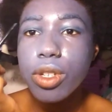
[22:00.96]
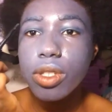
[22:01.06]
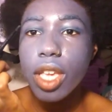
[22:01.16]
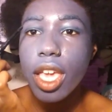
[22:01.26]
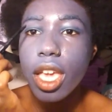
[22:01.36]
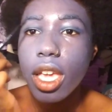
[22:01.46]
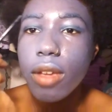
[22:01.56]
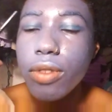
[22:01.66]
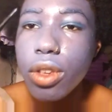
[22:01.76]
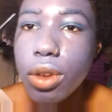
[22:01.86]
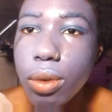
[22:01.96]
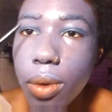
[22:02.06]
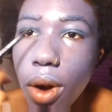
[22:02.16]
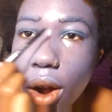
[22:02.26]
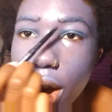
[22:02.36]
just saying, if
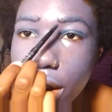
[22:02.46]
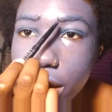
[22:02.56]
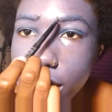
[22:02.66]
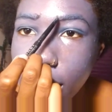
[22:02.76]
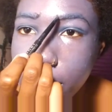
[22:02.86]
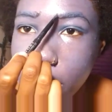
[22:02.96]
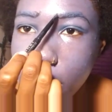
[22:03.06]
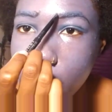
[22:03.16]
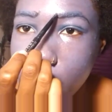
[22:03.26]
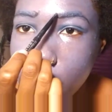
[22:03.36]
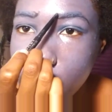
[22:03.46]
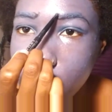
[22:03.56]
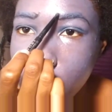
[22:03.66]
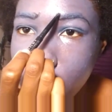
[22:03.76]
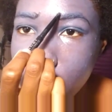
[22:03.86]
you are claiming,
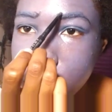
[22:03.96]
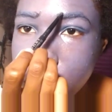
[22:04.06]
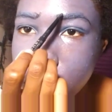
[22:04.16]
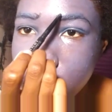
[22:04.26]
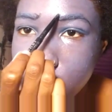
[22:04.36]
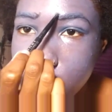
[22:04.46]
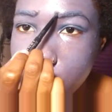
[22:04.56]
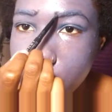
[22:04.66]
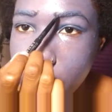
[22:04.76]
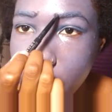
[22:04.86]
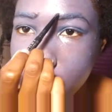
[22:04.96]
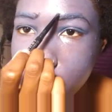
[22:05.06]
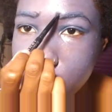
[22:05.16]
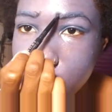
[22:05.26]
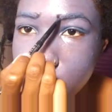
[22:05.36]
oh God, see, this looks so bad.
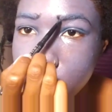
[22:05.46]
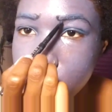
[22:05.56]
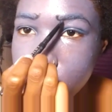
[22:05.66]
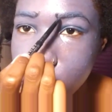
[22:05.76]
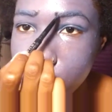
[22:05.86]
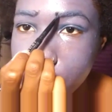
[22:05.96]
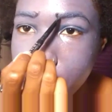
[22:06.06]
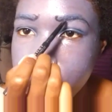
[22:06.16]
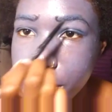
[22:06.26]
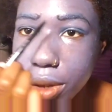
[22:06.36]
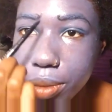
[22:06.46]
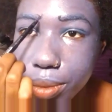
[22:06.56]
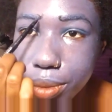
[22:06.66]
Jesus, Lord help me.